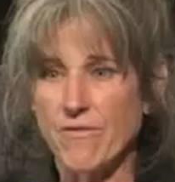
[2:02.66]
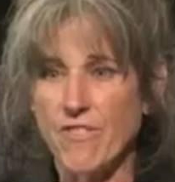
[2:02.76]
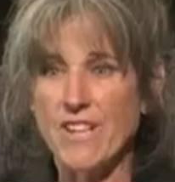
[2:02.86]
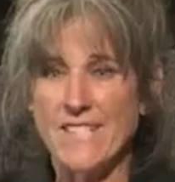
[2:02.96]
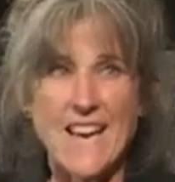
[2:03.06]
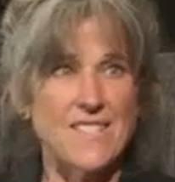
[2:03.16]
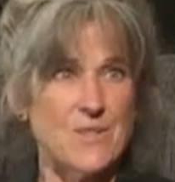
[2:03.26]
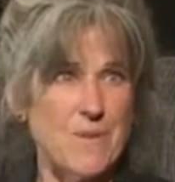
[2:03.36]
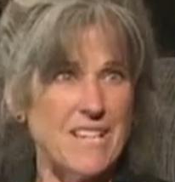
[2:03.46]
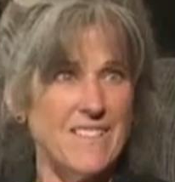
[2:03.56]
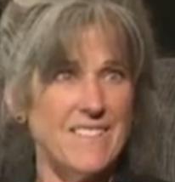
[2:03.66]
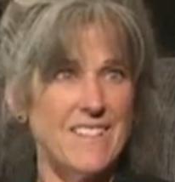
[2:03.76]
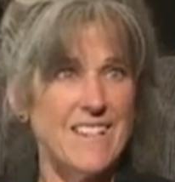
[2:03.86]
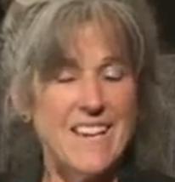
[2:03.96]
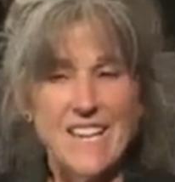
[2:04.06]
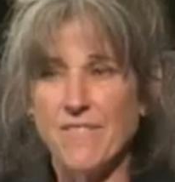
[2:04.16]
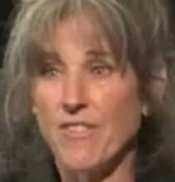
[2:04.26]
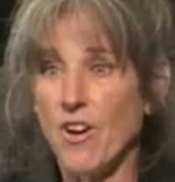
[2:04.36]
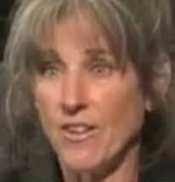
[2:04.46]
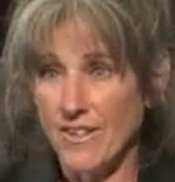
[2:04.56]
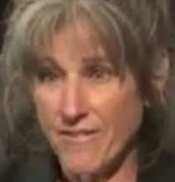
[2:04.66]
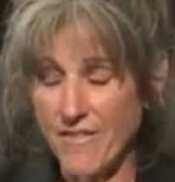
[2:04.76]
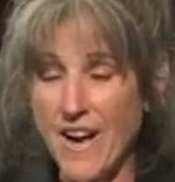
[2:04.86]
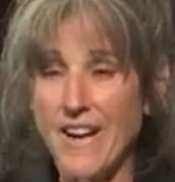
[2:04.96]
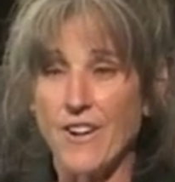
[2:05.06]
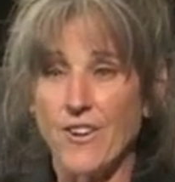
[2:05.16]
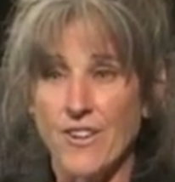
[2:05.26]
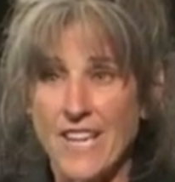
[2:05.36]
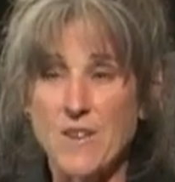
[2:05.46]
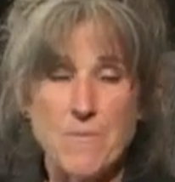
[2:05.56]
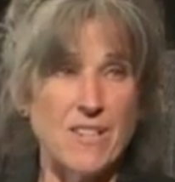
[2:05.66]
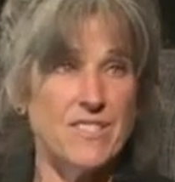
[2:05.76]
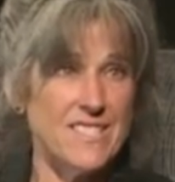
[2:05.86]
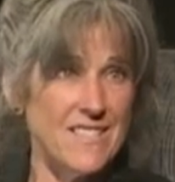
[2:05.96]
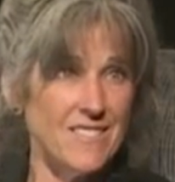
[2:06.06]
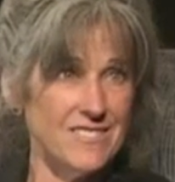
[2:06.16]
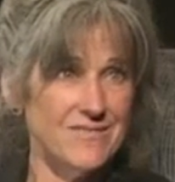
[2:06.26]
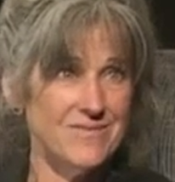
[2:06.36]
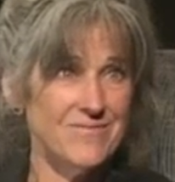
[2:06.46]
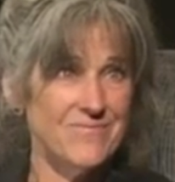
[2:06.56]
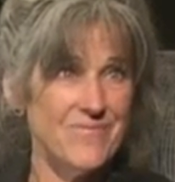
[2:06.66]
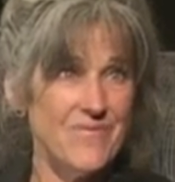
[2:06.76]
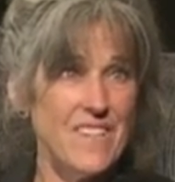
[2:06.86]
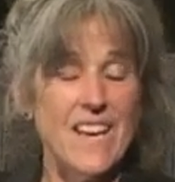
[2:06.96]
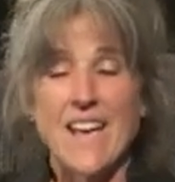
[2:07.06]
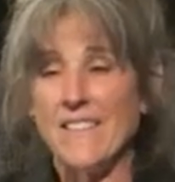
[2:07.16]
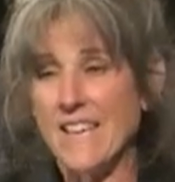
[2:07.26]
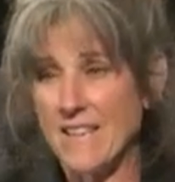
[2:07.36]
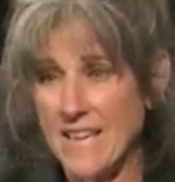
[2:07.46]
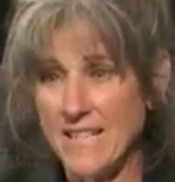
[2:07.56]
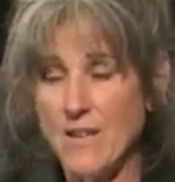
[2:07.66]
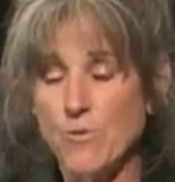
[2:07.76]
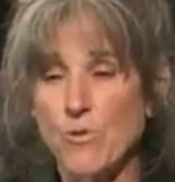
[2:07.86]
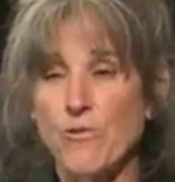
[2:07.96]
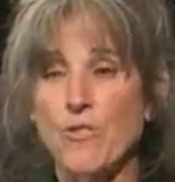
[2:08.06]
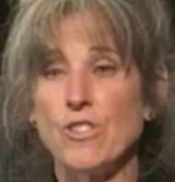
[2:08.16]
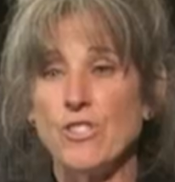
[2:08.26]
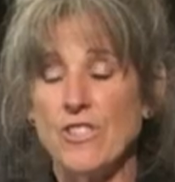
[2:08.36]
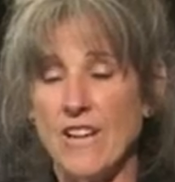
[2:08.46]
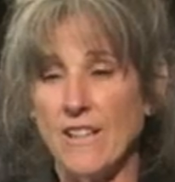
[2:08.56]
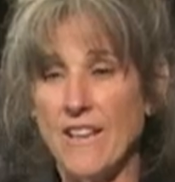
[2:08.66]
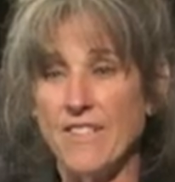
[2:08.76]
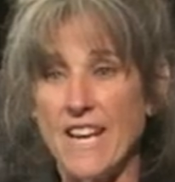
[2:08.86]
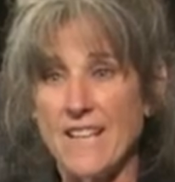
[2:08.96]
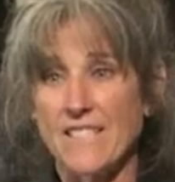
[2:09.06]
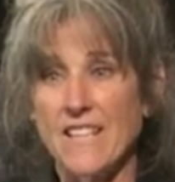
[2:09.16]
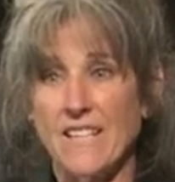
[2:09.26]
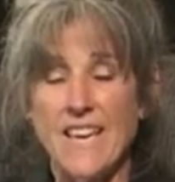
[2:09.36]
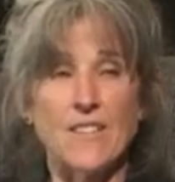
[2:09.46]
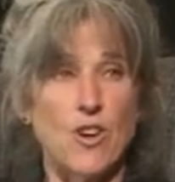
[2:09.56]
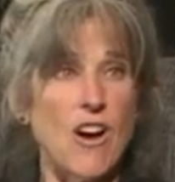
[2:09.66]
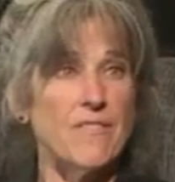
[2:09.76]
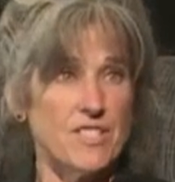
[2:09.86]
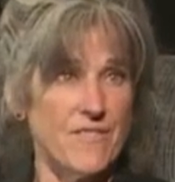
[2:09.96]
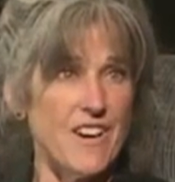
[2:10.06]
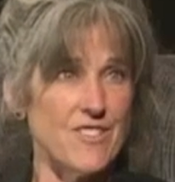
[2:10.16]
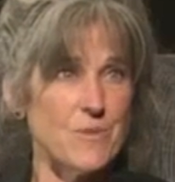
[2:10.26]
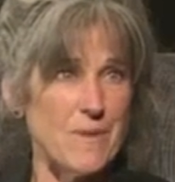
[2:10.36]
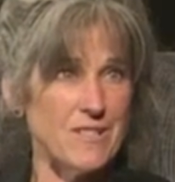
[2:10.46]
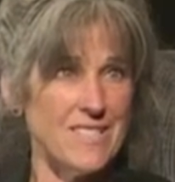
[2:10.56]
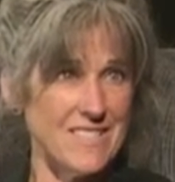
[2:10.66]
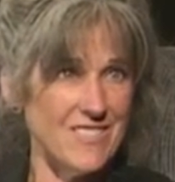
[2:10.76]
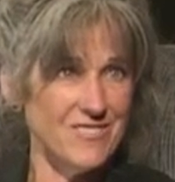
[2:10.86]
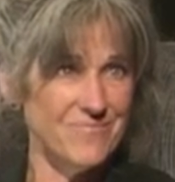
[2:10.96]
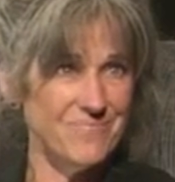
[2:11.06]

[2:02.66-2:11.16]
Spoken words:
friend asked me if fire can melt steel. And he was referring to 9/11, asking, can office fires melt steel?